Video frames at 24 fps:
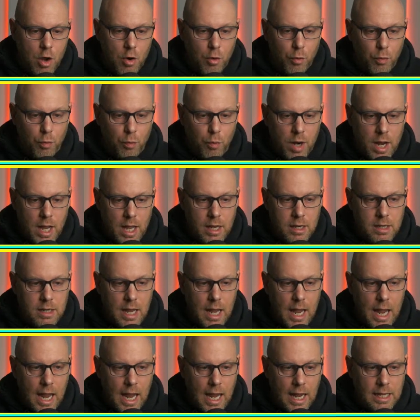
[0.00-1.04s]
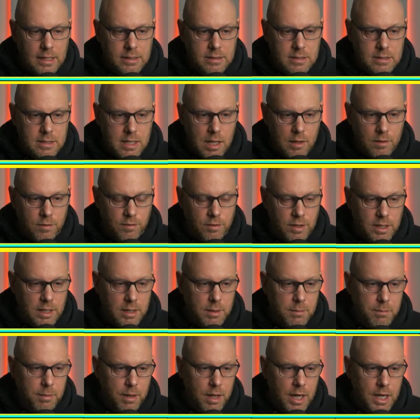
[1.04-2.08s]
Red and South Fleet
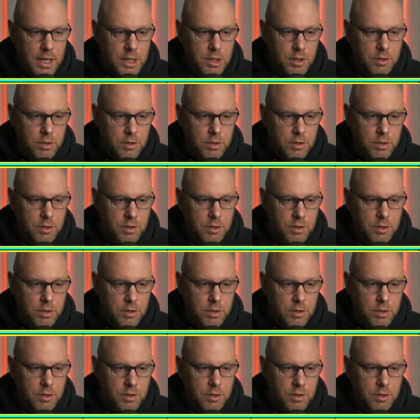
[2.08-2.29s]
combined,